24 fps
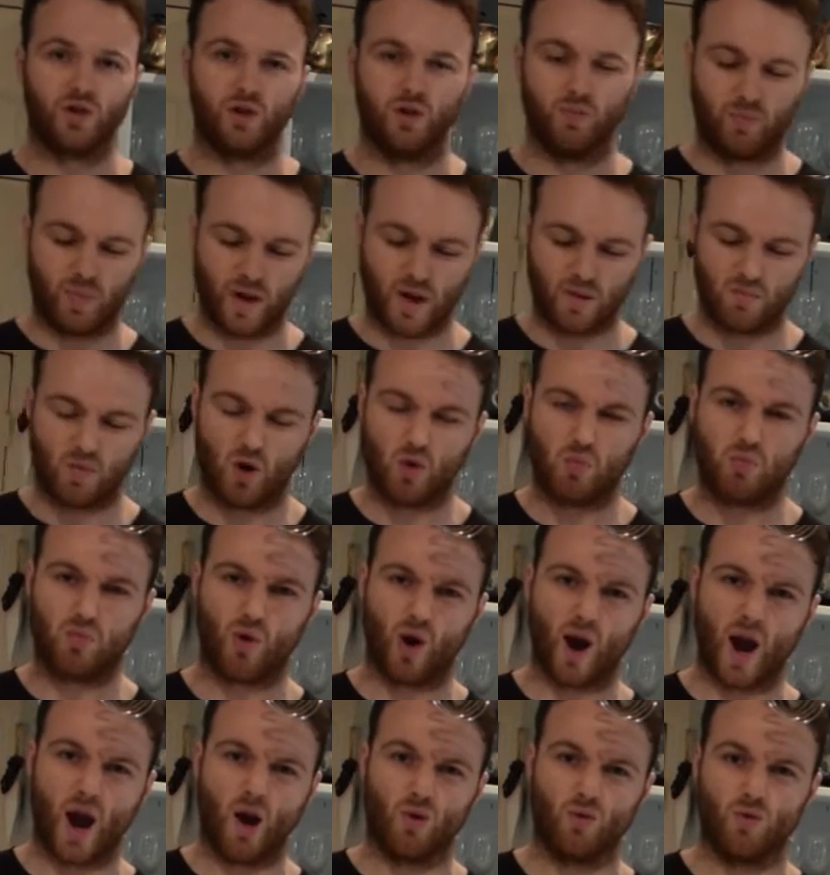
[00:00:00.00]
are a bit more
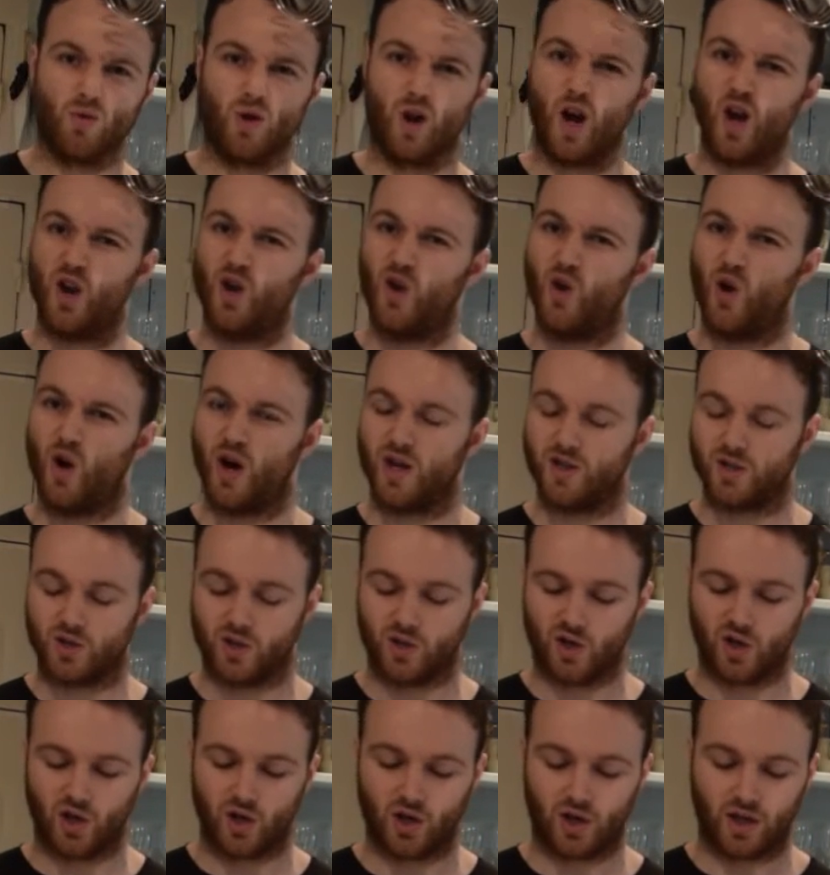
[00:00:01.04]
brown and not as
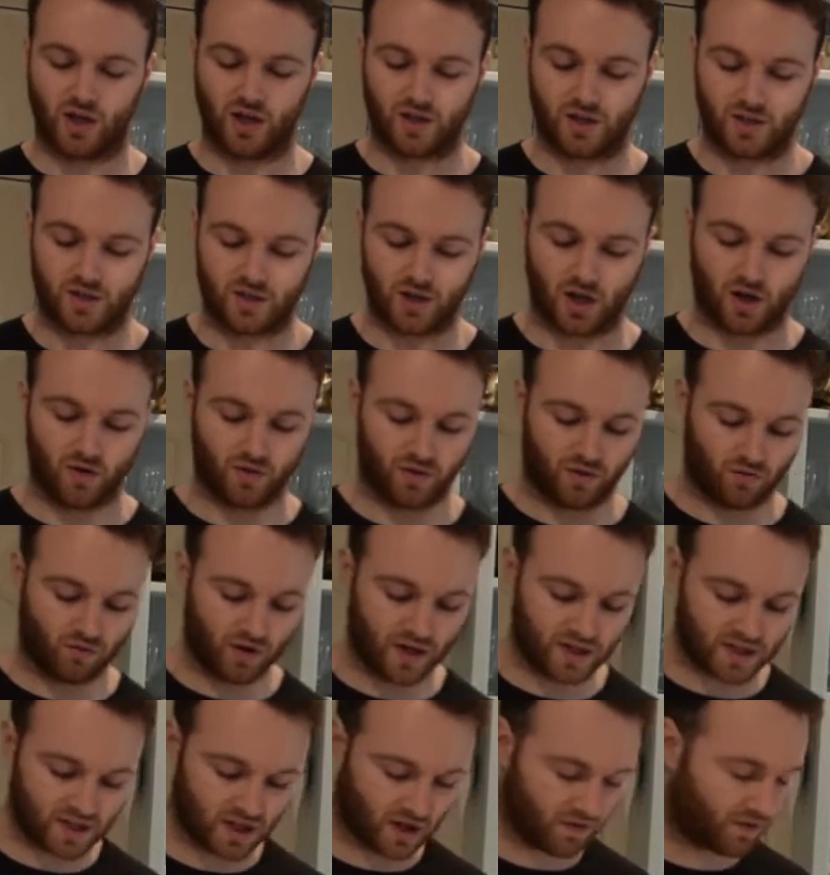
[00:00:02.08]
good looking. So the
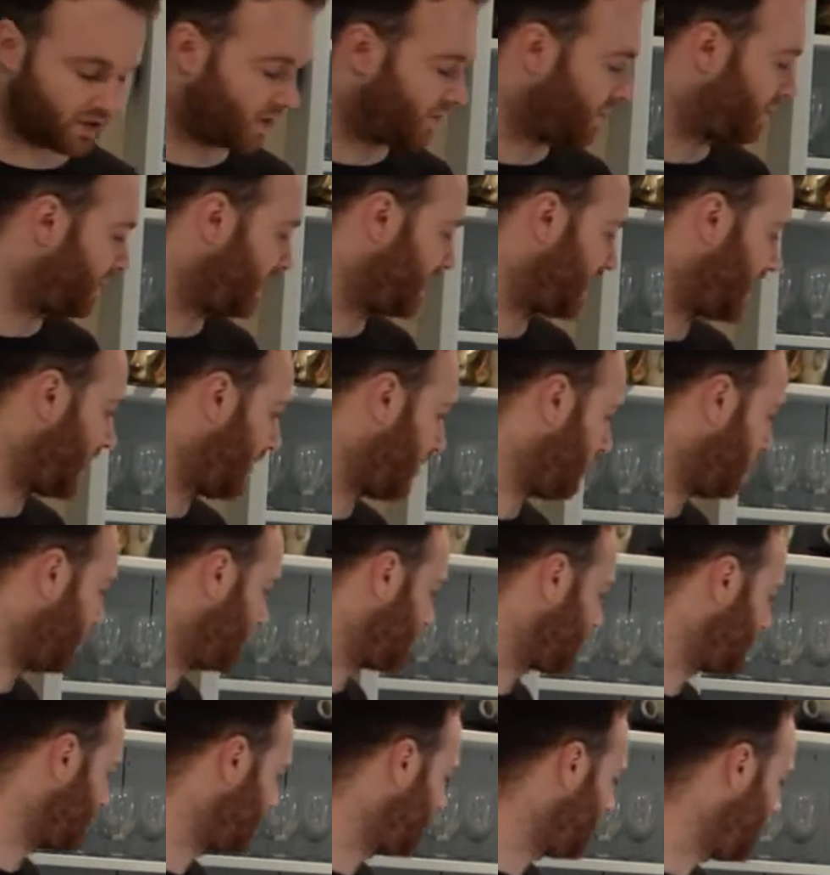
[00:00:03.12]
reason I've gone for the yellow
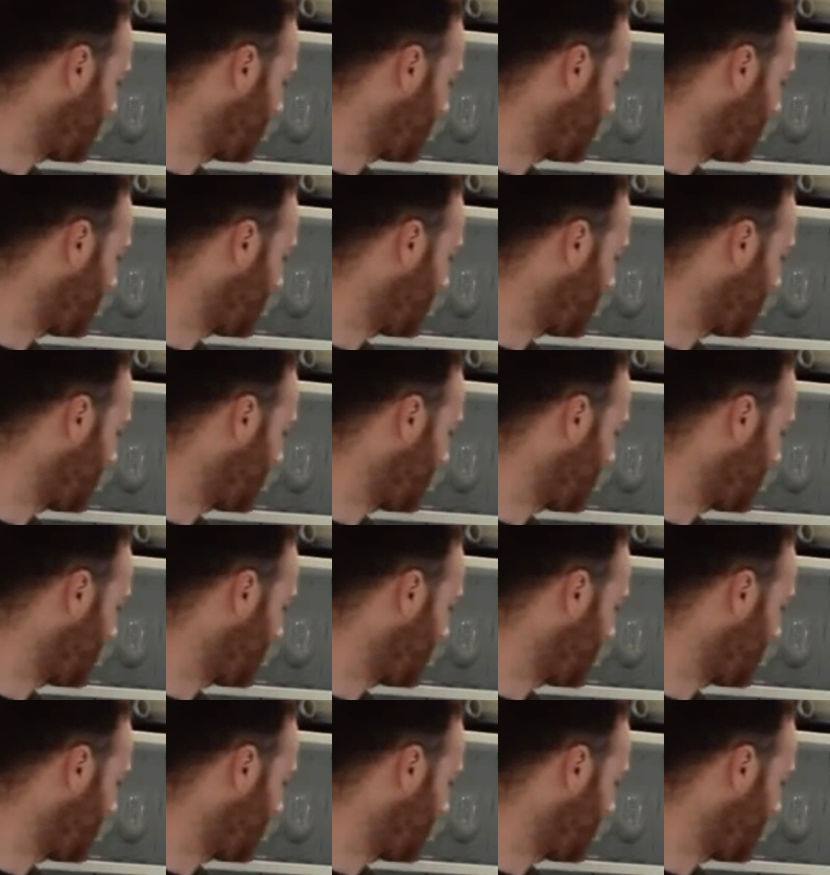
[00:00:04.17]
ones